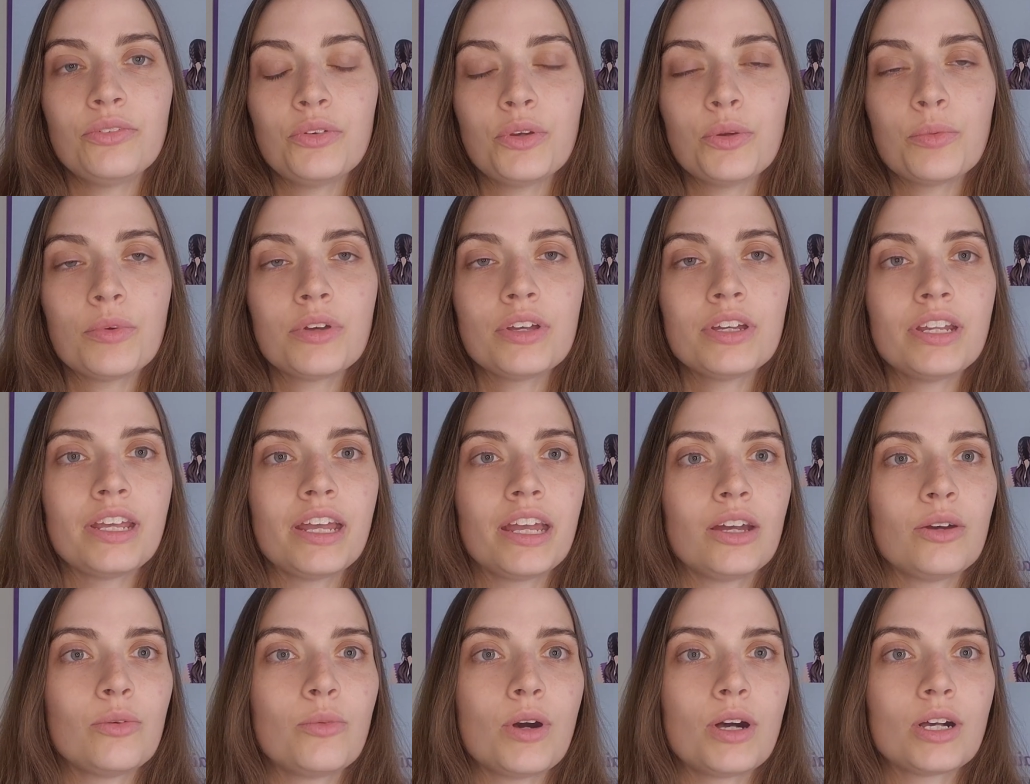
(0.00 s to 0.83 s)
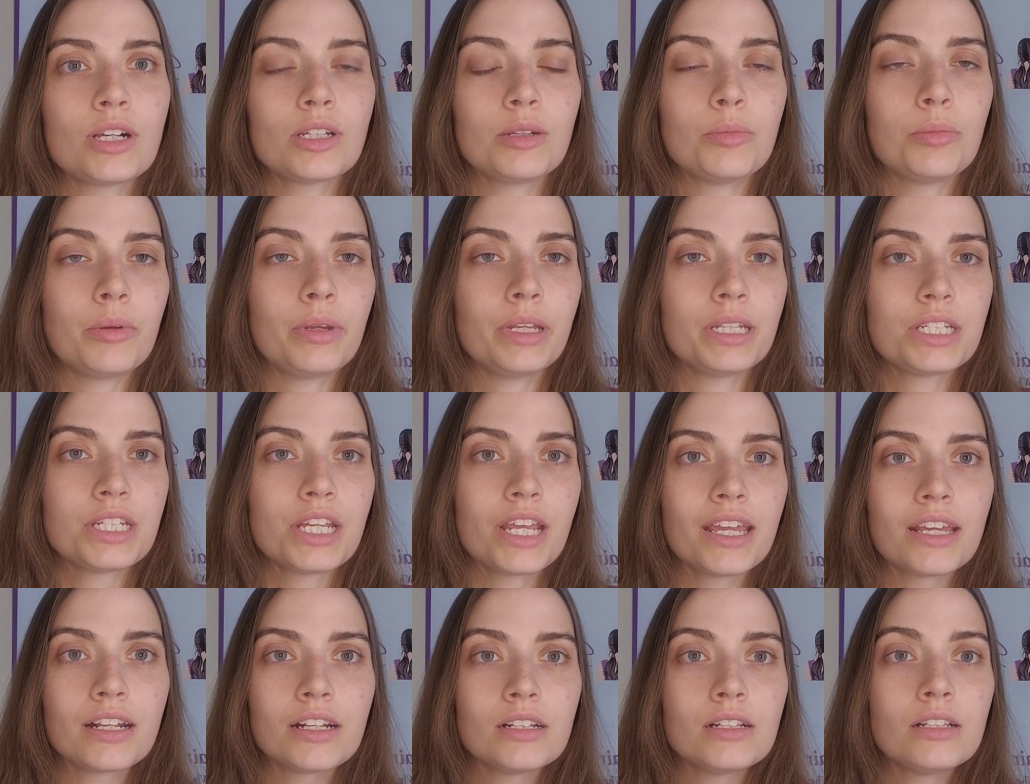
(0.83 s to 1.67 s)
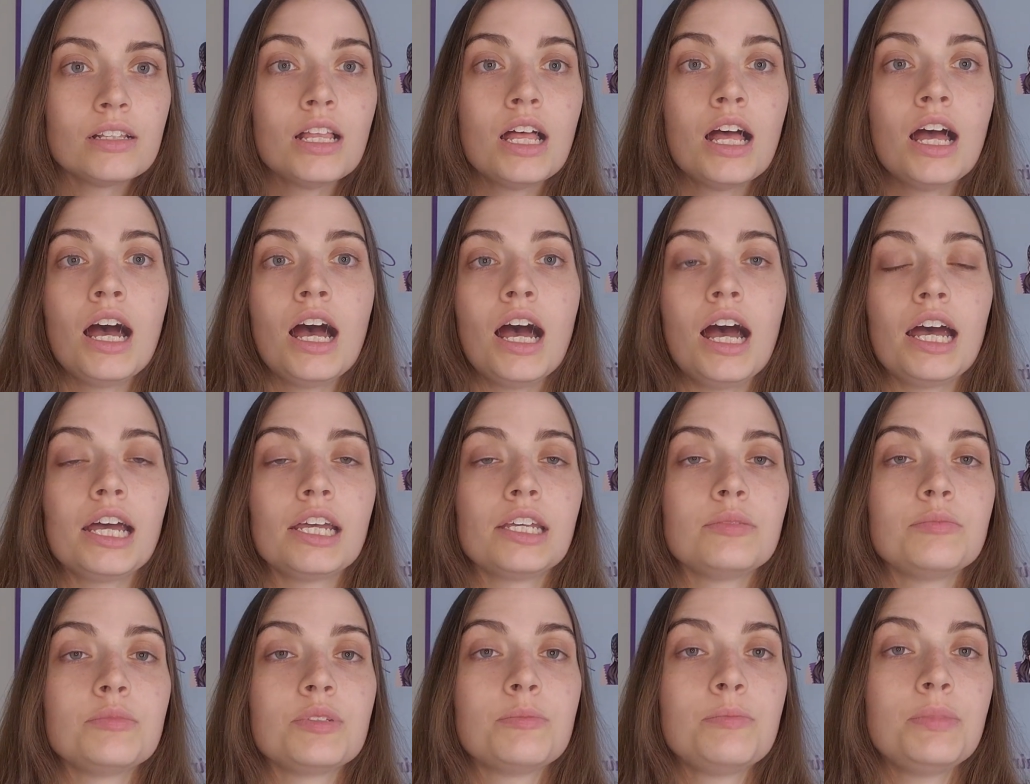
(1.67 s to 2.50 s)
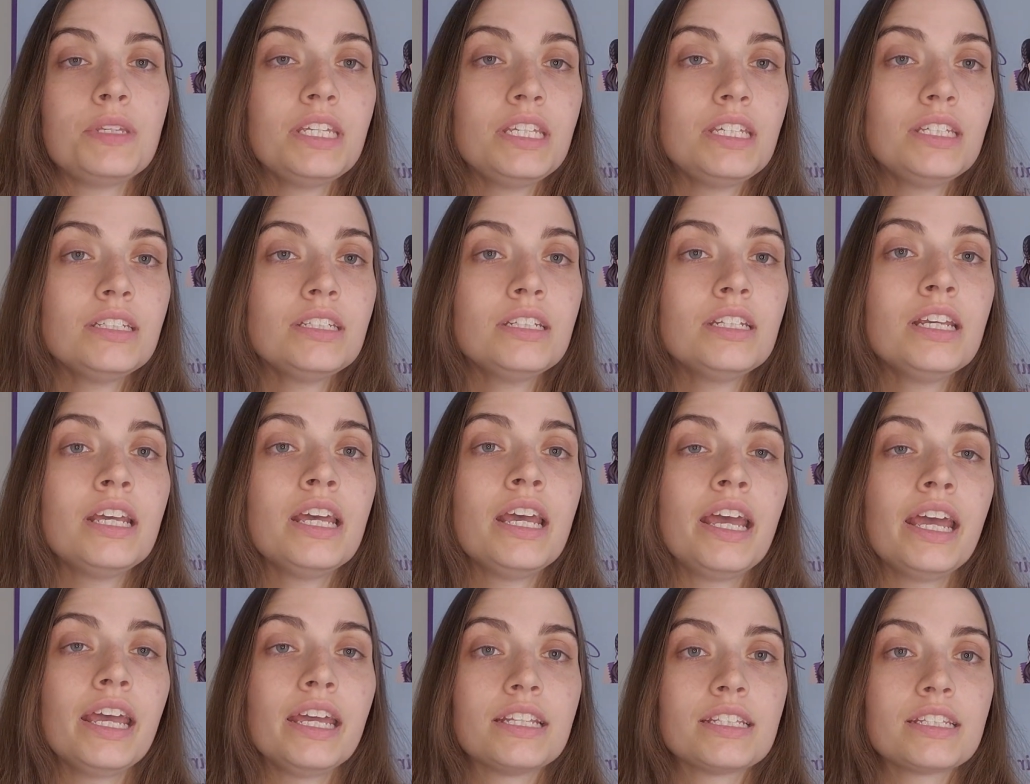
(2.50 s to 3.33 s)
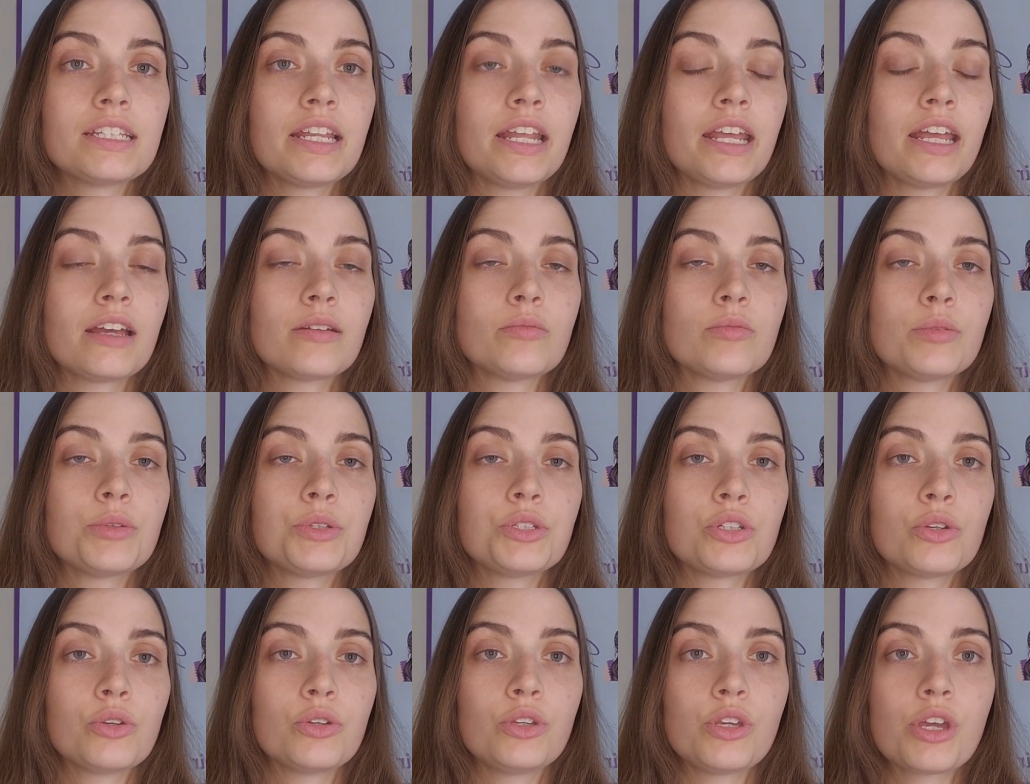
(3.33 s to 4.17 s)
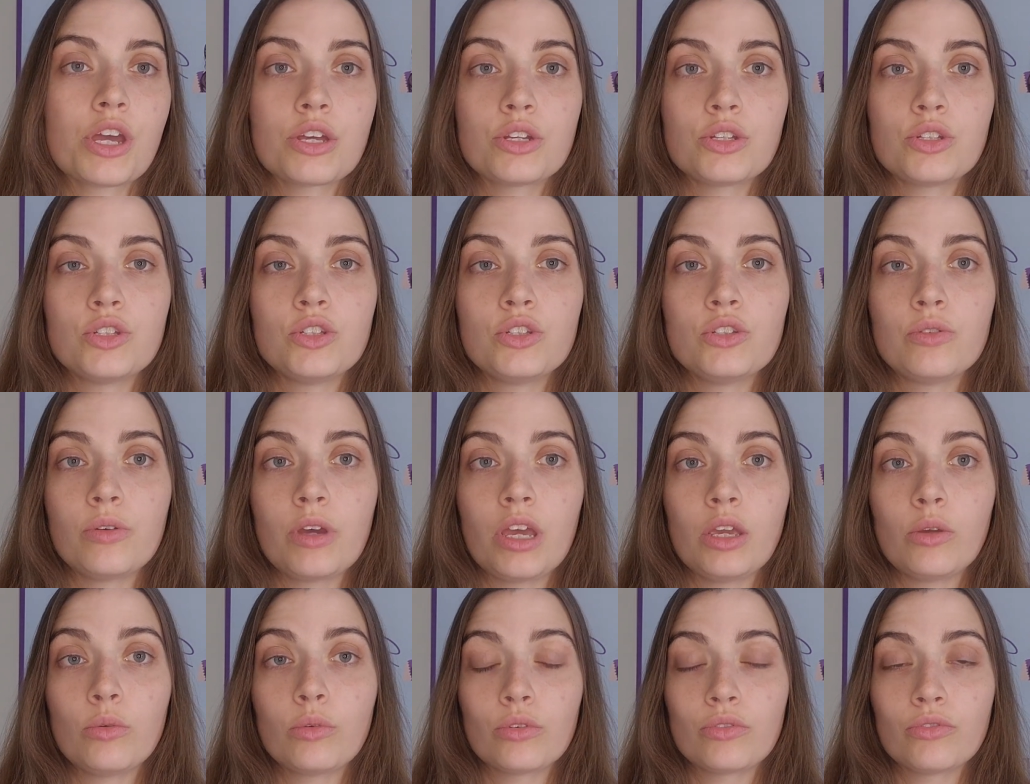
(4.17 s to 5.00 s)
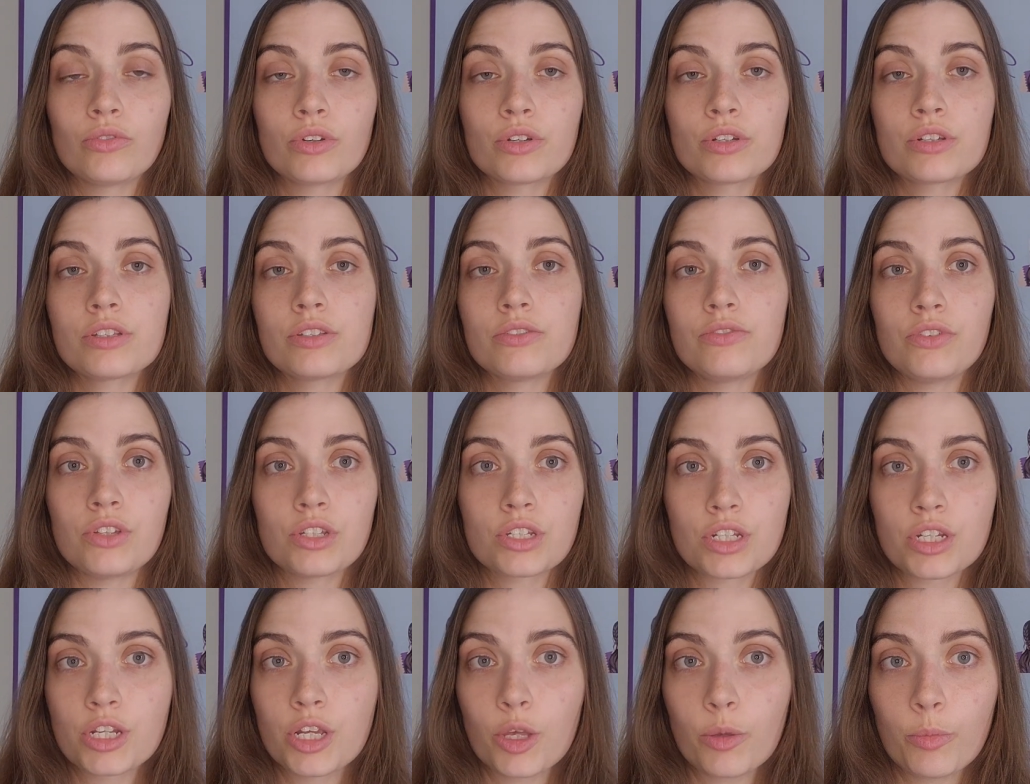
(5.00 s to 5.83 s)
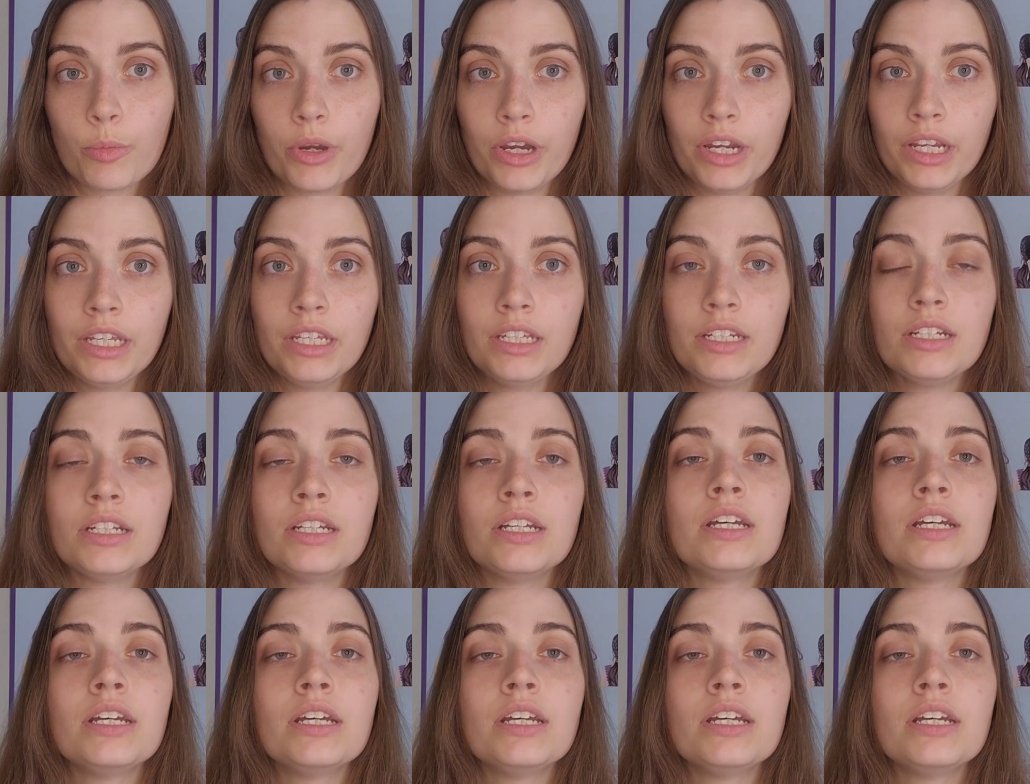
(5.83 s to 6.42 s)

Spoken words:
everyone, and welcome to my channel. I'm Devine, and today I'm going to be showing you how to do a reverse fishtail braid.